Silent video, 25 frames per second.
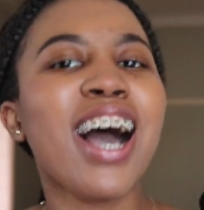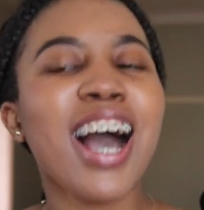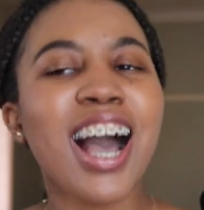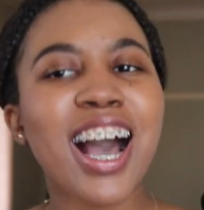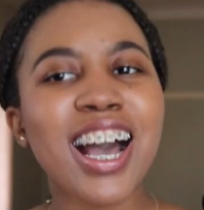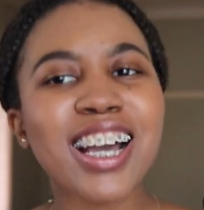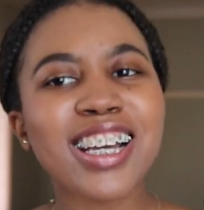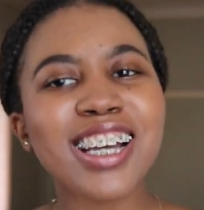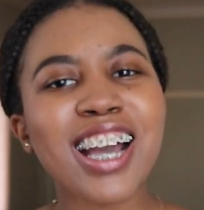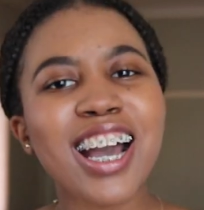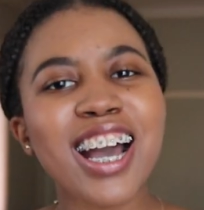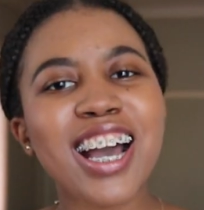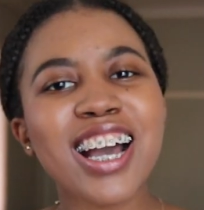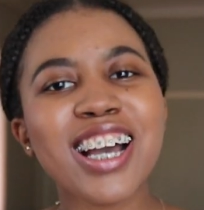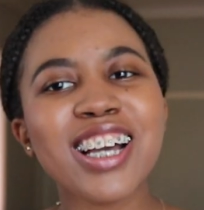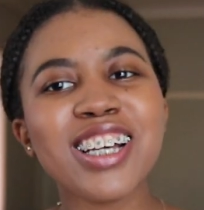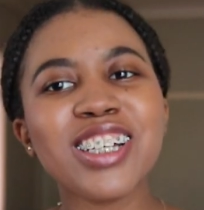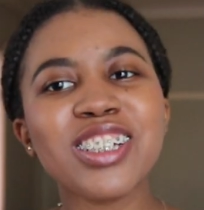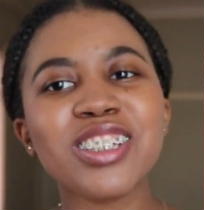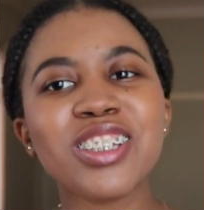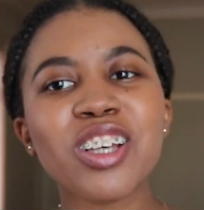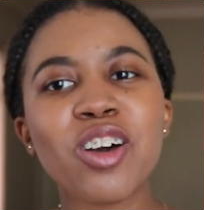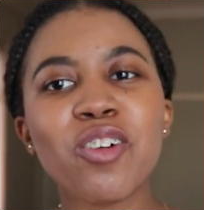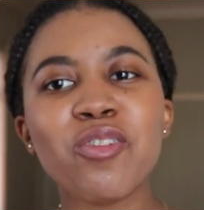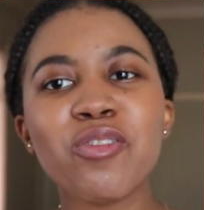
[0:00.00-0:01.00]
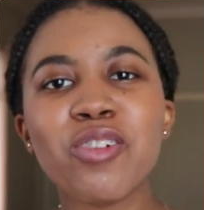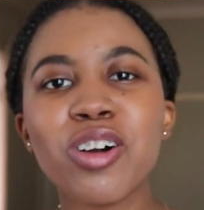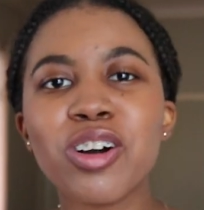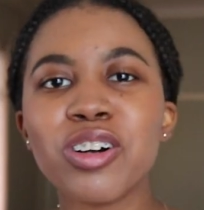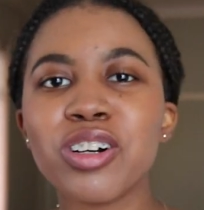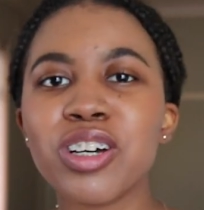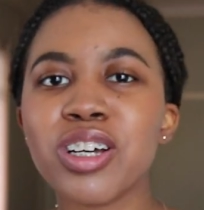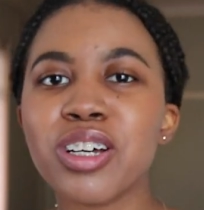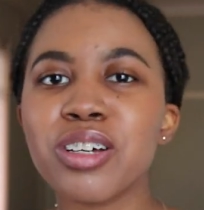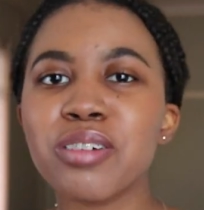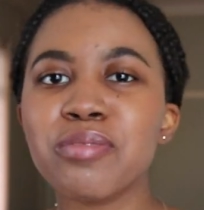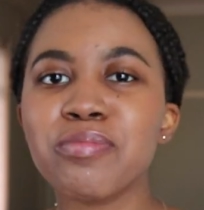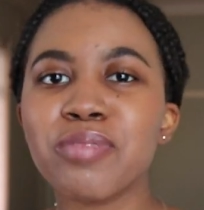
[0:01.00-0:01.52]
Hi guys,
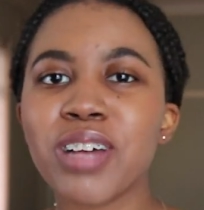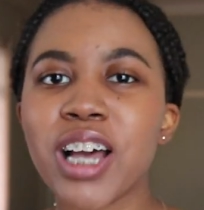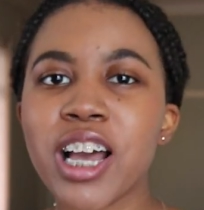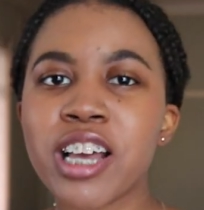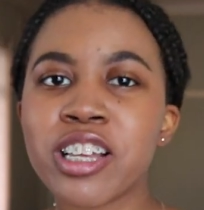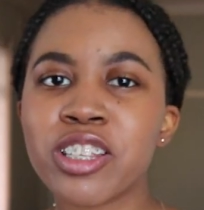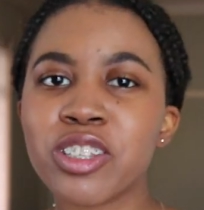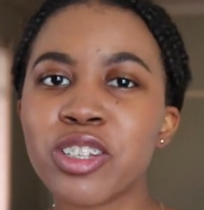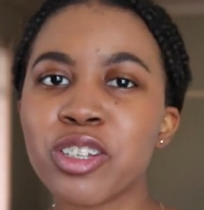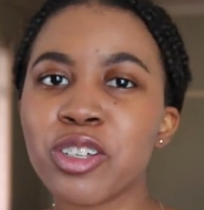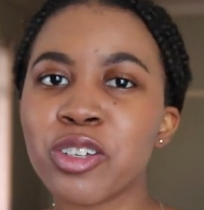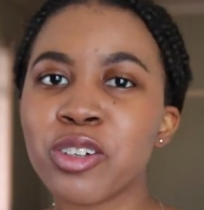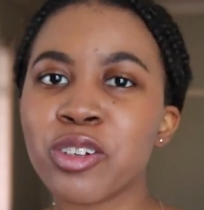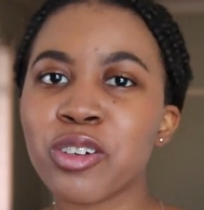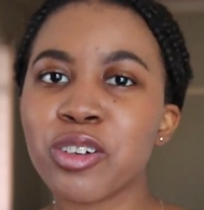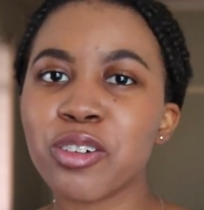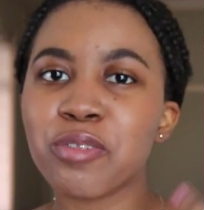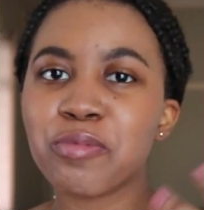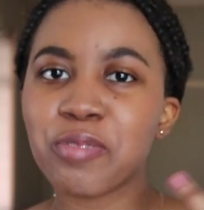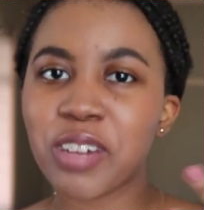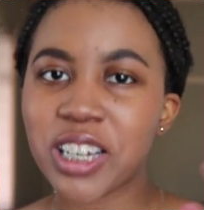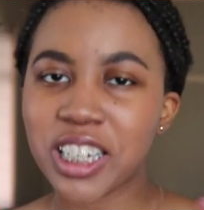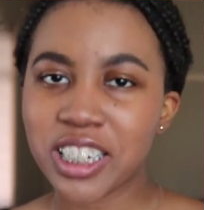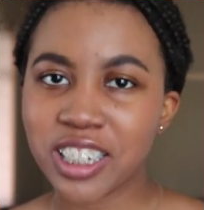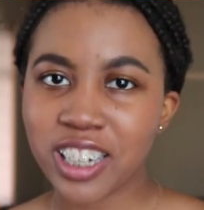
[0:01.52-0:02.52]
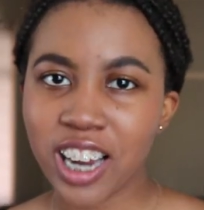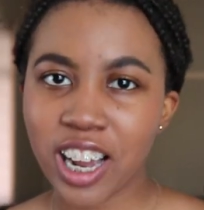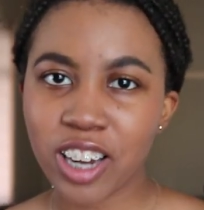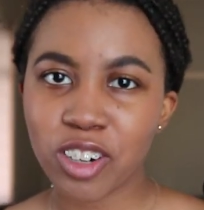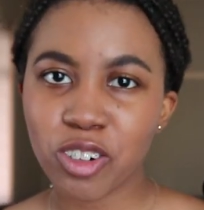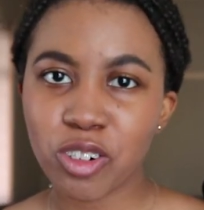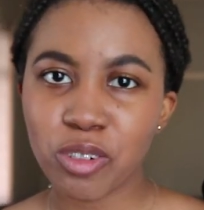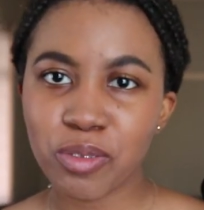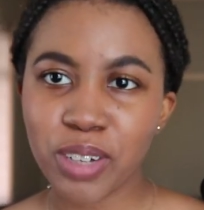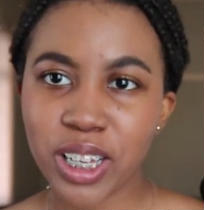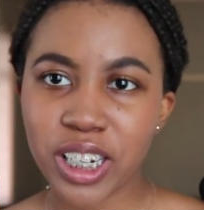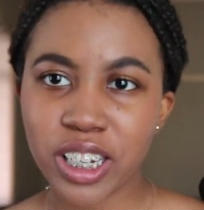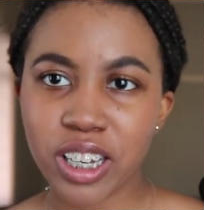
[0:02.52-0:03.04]
welcome back to my
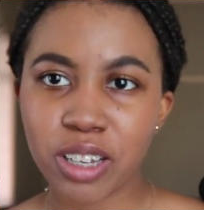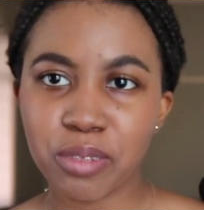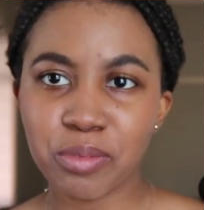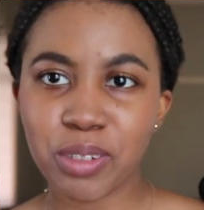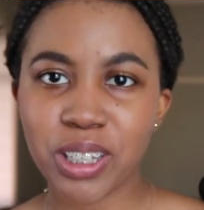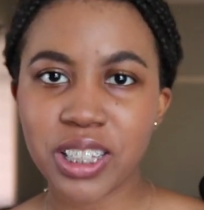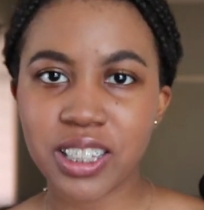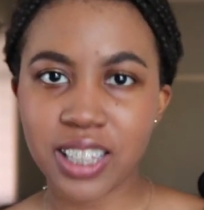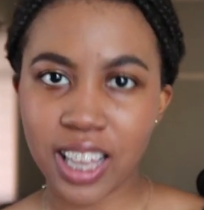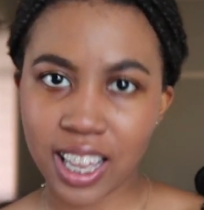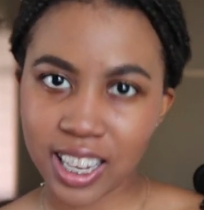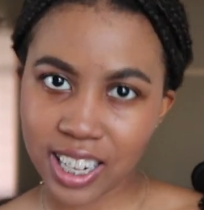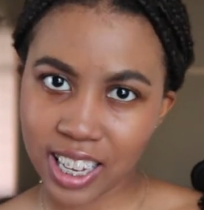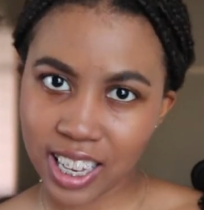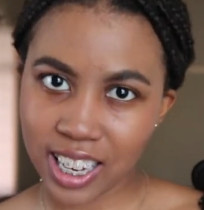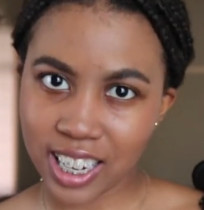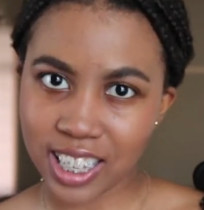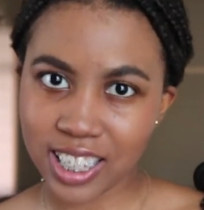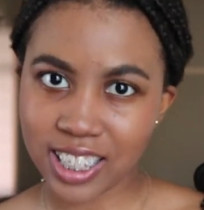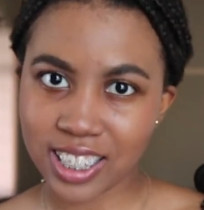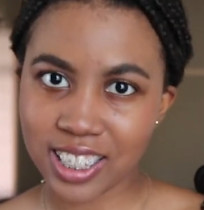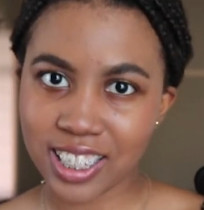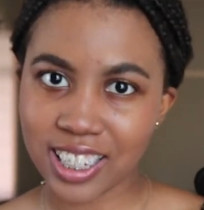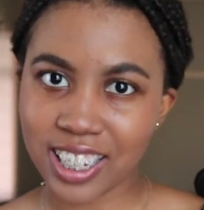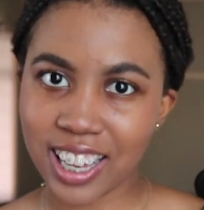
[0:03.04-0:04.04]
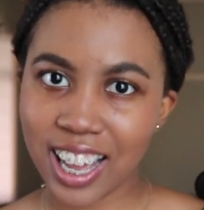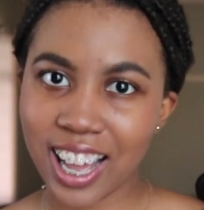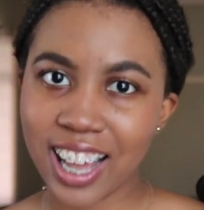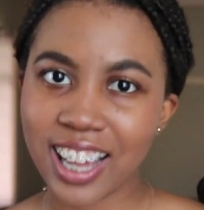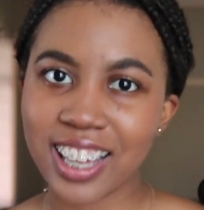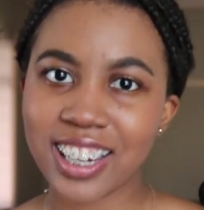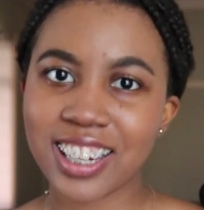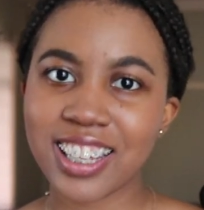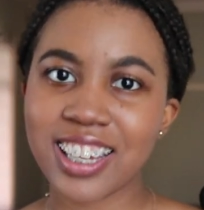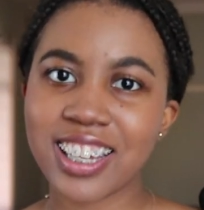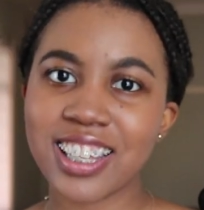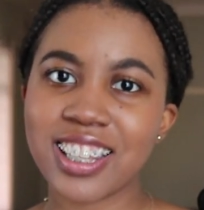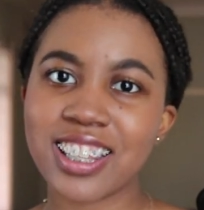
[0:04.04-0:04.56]
channel. My name is Anele
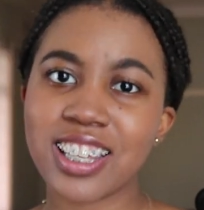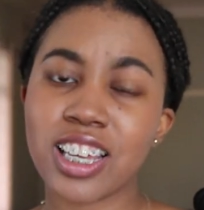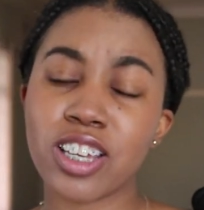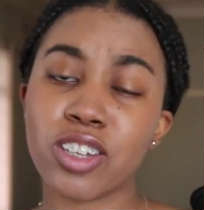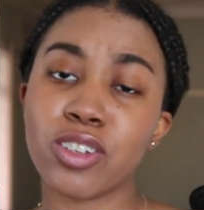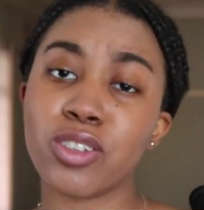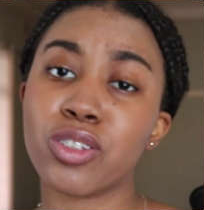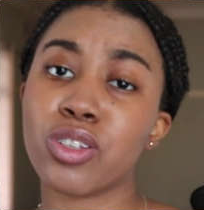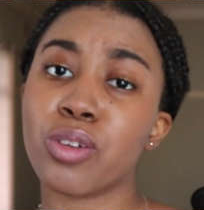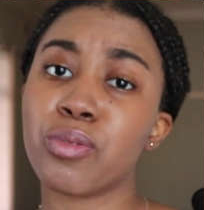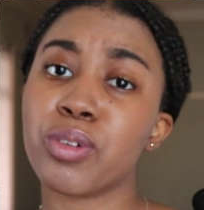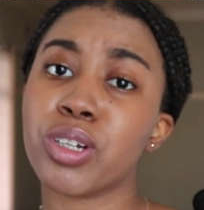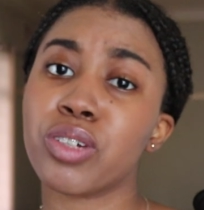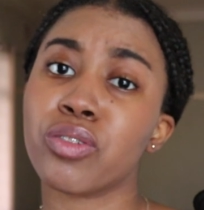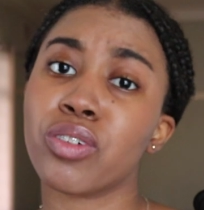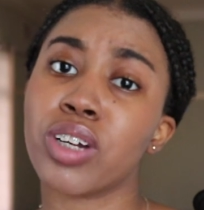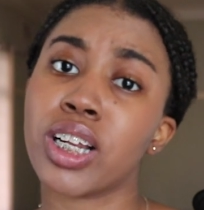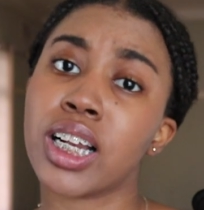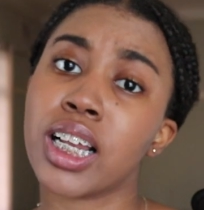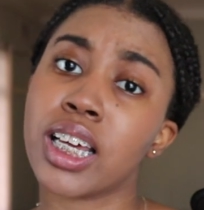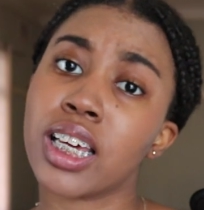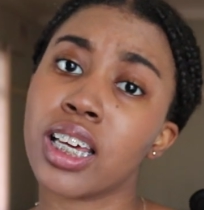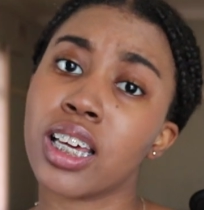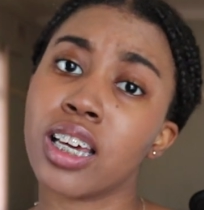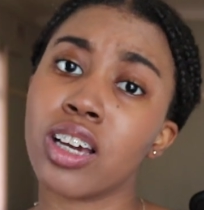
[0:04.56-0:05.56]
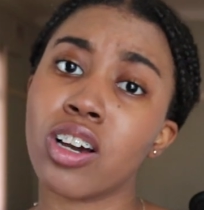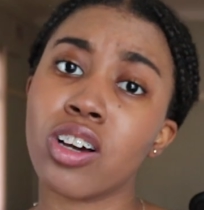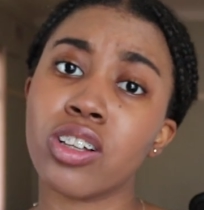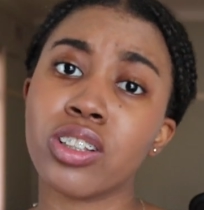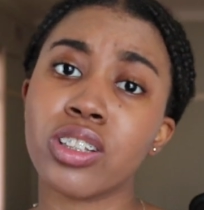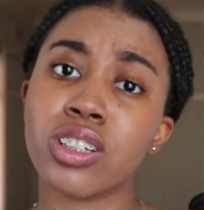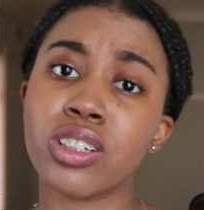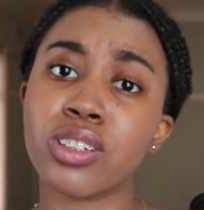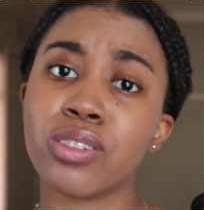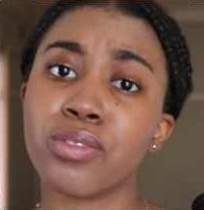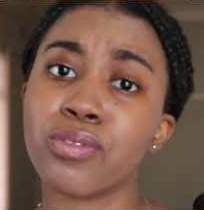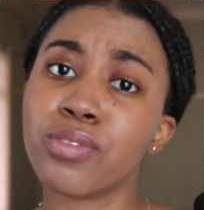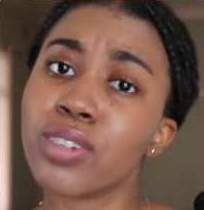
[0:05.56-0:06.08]
Zikali. Thank you so much for clicking on
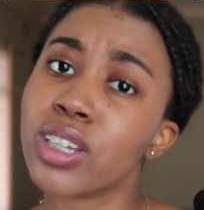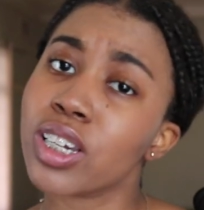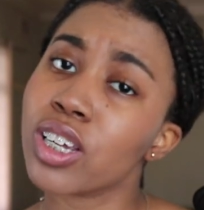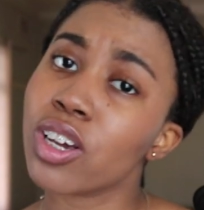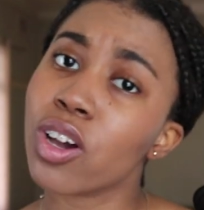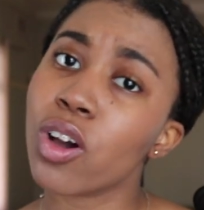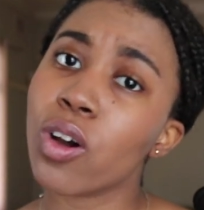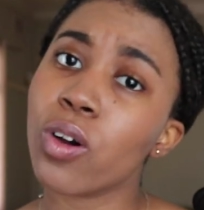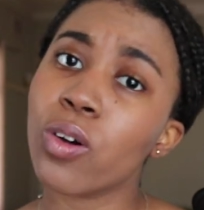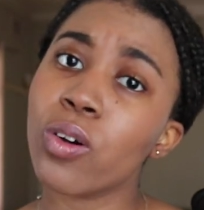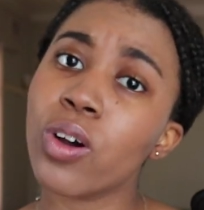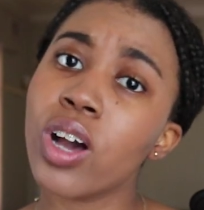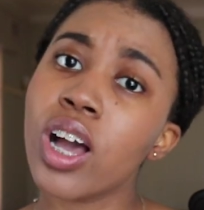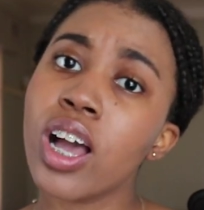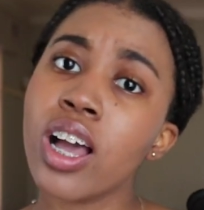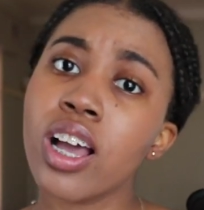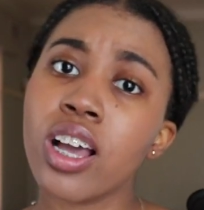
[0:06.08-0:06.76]
this video.